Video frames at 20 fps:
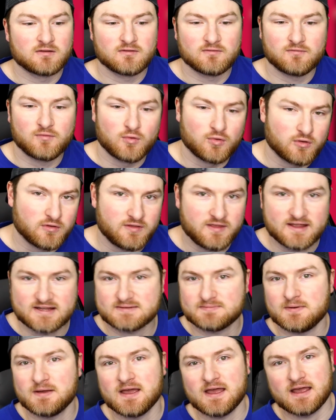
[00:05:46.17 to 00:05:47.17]
for
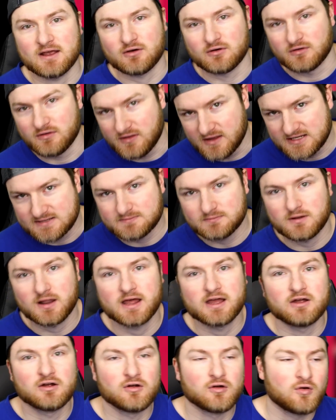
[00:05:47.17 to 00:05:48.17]
this pick or this
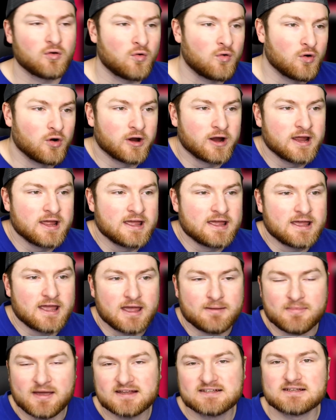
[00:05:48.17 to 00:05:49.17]
player, or
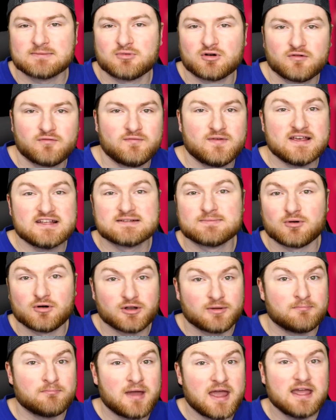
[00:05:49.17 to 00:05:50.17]
it makes it more feasible
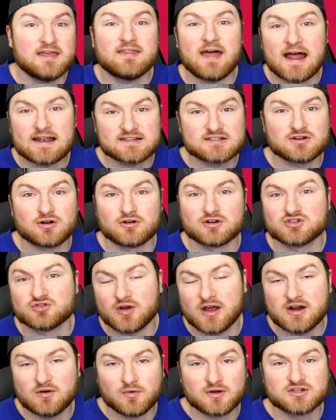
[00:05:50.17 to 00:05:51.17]
to make that star
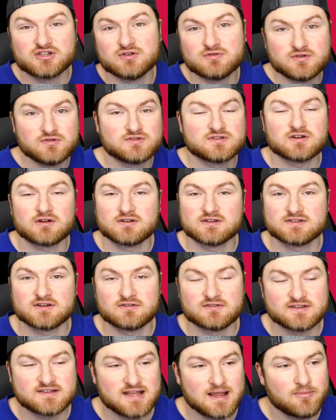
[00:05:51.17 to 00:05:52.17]
trade once you do start to
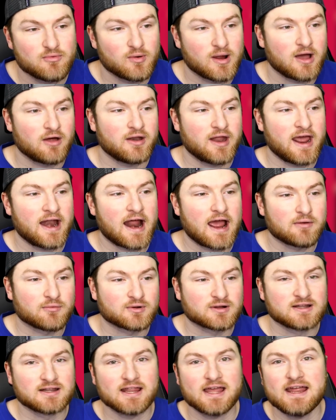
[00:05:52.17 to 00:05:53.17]
turn the team around. And I
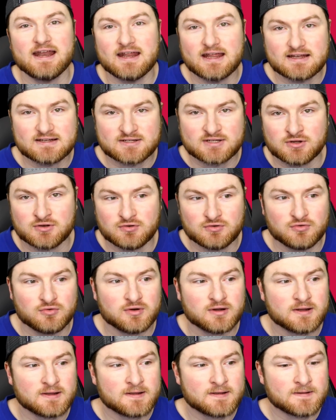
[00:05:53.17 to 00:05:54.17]
relate it
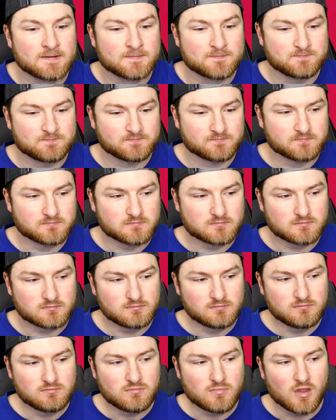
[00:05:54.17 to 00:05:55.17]
to
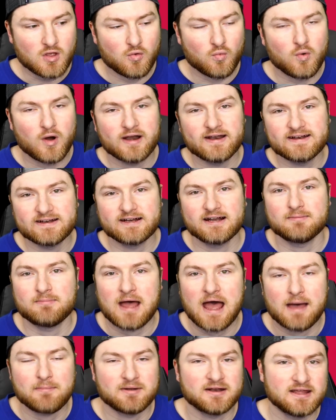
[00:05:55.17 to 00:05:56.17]
what ended up
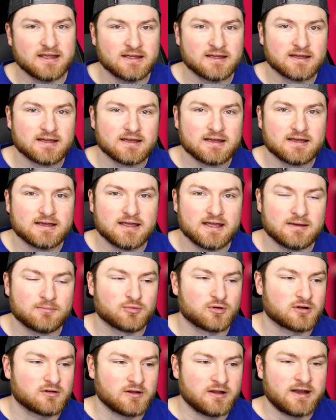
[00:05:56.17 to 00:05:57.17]
happening in
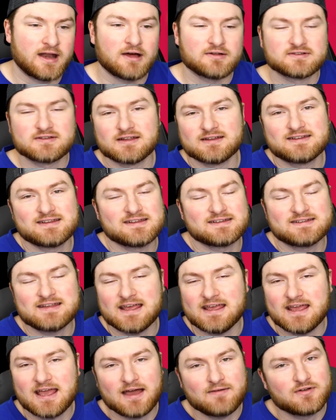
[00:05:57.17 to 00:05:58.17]
Brooklyn. Now, to
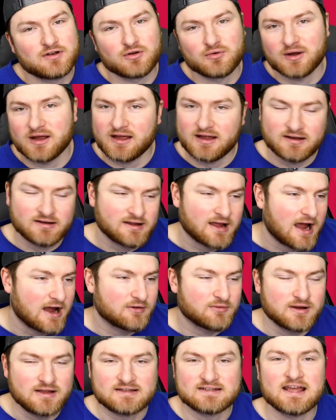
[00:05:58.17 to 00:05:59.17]
take Kevin Durant and
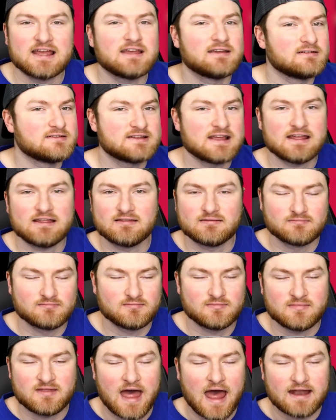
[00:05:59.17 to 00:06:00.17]
Kyrie, take
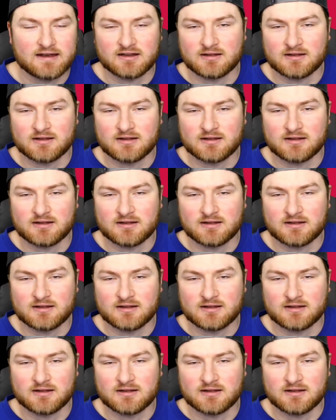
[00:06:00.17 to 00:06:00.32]
that